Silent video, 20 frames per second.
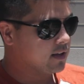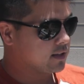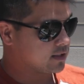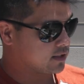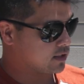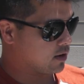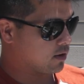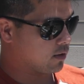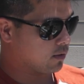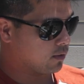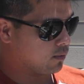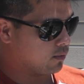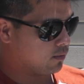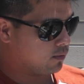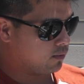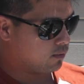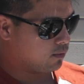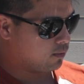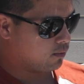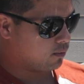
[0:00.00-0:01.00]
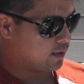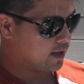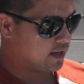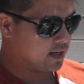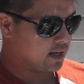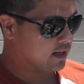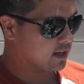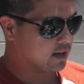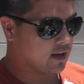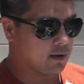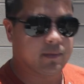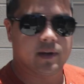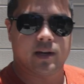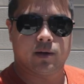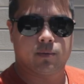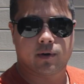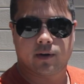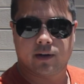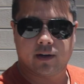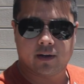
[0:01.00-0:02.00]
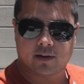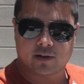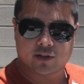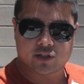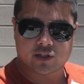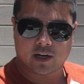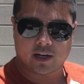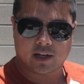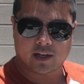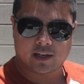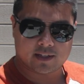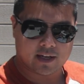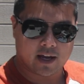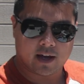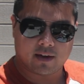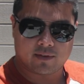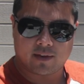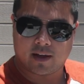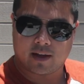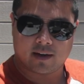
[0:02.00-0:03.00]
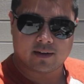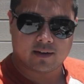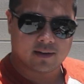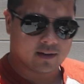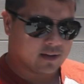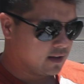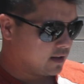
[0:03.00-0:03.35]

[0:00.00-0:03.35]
So we didn't come anywhere near to shutting it down then.